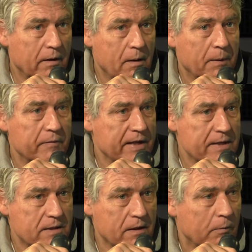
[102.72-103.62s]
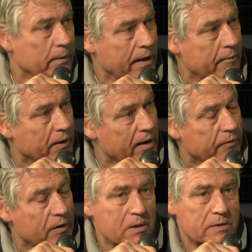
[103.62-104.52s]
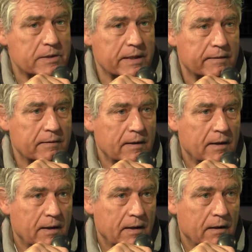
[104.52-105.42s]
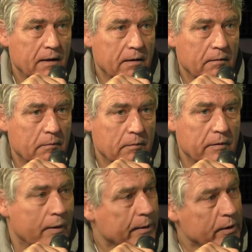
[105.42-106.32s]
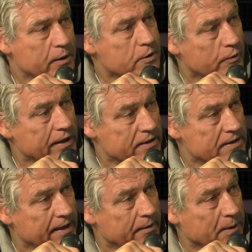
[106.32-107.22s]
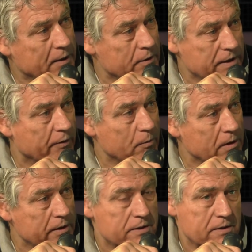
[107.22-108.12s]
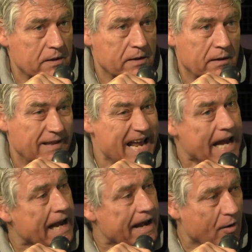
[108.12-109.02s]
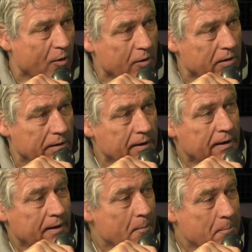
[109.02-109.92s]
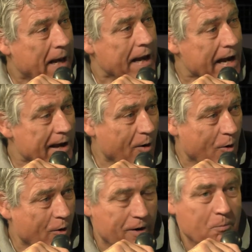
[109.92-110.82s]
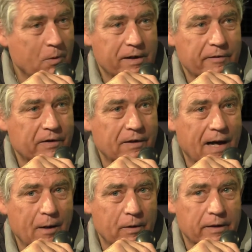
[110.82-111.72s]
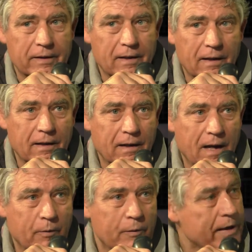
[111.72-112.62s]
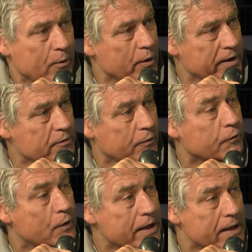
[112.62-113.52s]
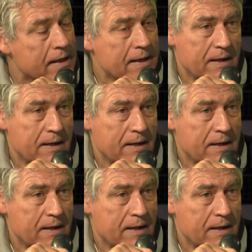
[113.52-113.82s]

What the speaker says: at a couple of years ago where everyone said the record industry is dead because everyone is nicking or picking or whatever our recordings for free.